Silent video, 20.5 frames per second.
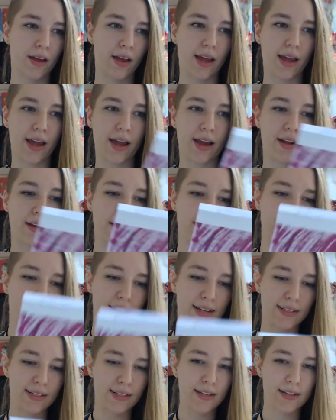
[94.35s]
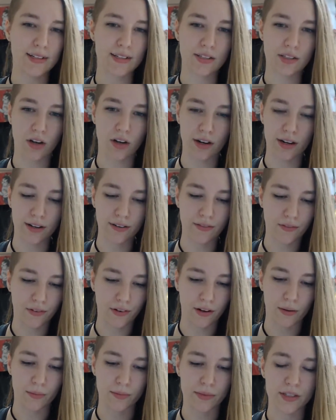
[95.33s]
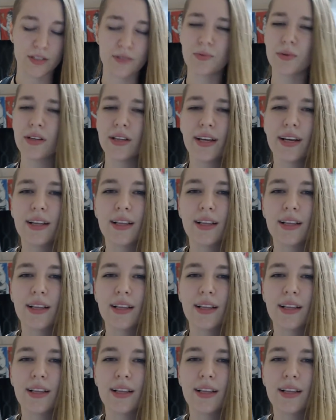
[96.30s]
And the idea started from this really,